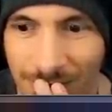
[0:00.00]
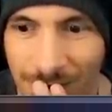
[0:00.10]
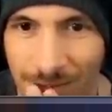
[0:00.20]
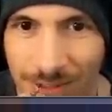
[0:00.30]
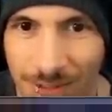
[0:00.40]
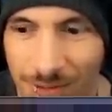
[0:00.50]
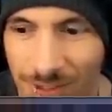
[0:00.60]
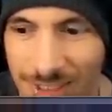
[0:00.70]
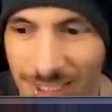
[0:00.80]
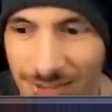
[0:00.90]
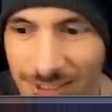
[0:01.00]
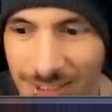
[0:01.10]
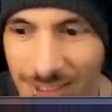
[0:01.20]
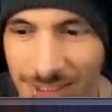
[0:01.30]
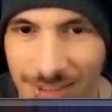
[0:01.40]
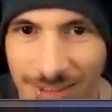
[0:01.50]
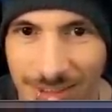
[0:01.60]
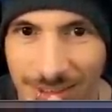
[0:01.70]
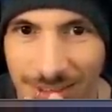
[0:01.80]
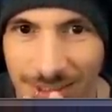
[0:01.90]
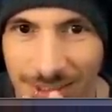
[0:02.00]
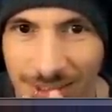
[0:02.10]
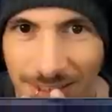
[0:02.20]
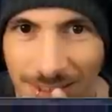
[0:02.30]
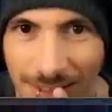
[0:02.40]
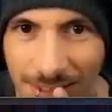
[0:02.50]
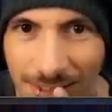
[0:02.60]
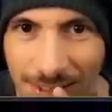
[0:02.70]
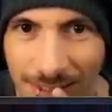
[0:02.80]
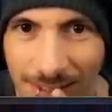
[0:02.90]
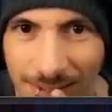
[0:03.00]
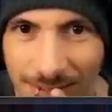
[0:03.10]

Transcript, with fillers: All the reflect damage there. Yeah.